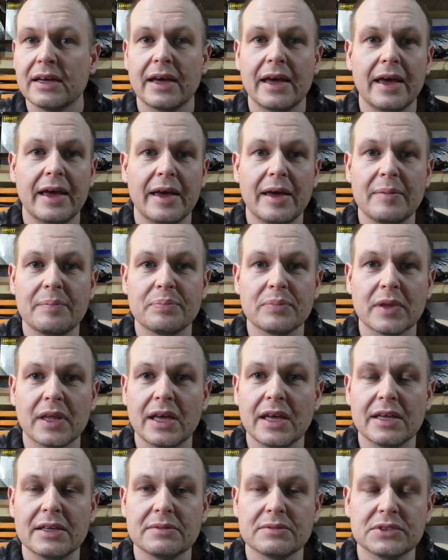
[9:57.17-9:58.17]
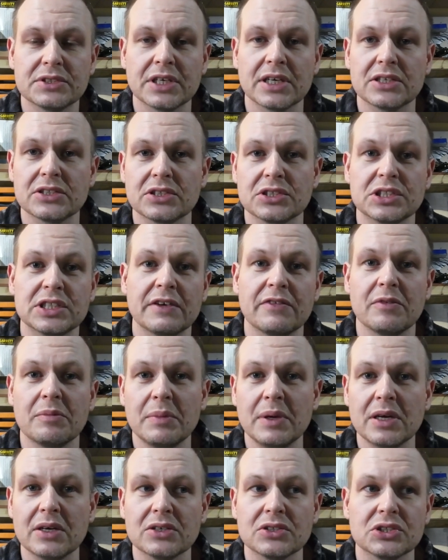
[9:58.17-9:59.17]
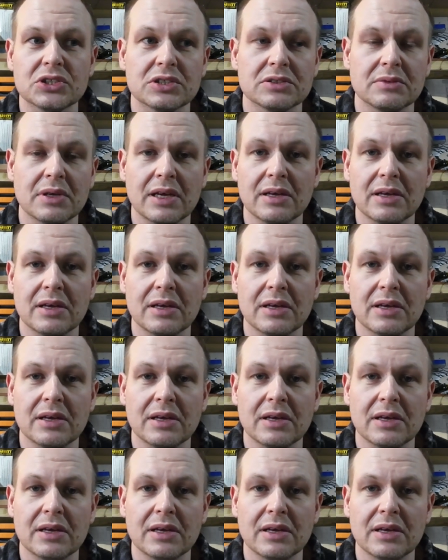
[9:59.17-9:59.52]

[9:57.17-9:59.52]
6 or 7 meters,